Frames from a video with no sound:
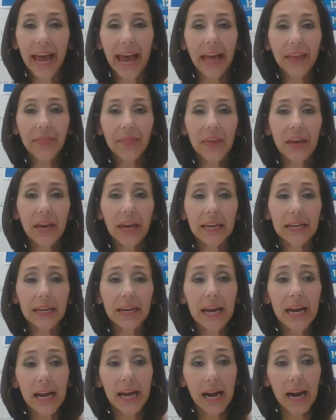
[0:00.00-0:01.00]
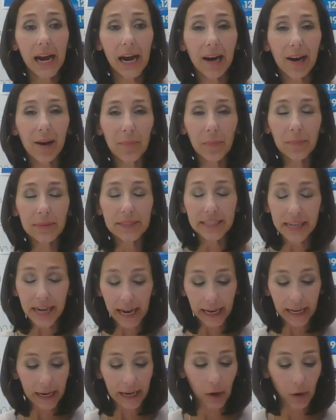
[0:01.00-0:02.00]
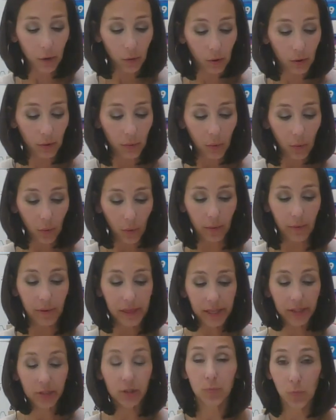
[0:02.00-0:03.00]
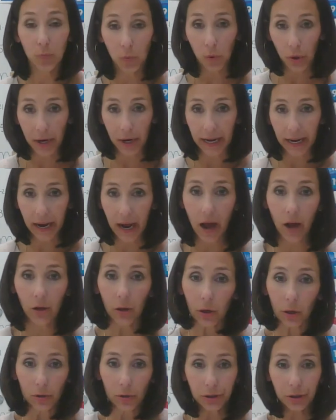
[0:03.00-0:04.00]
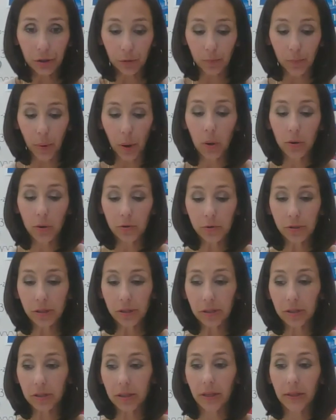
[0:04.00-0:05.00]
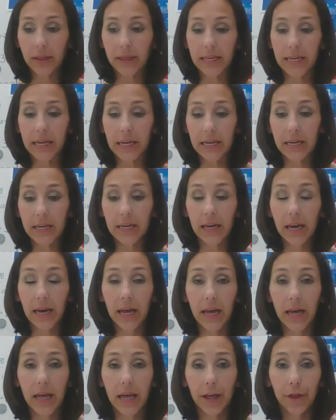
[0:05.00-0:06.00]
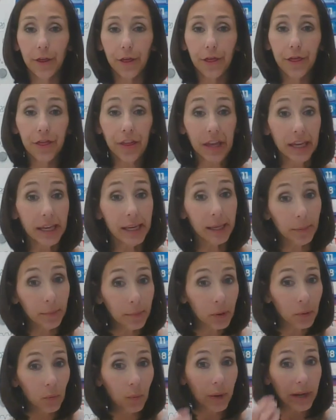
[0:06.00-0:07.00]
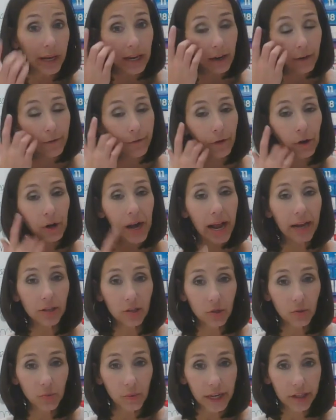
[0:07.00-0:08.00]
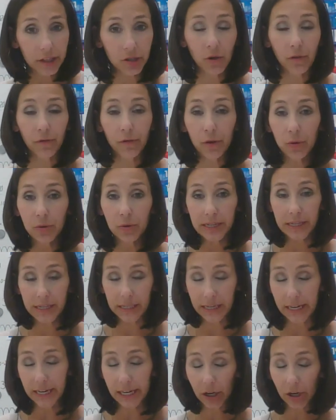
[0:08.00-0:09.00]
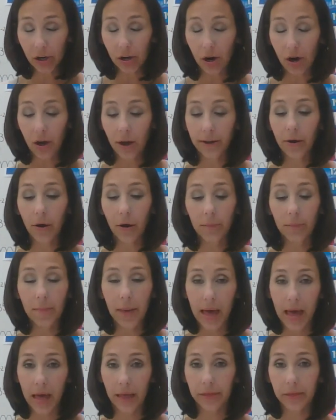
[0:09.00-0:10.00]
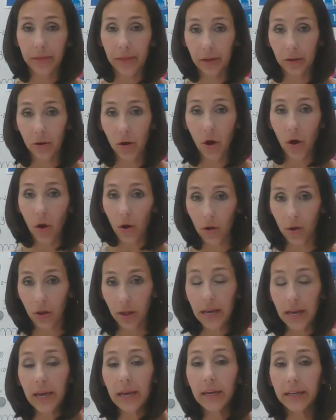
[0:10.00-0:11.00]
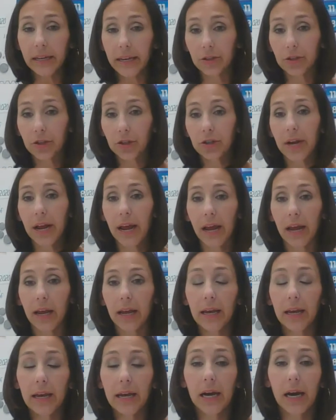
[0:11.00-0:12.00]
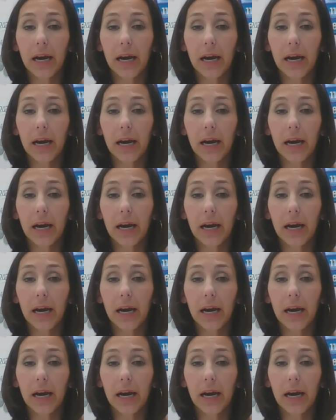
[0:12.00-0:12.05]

And then today or this morning, I'll also post the theme week for next week. So if you didn't hear on our math call yesterday,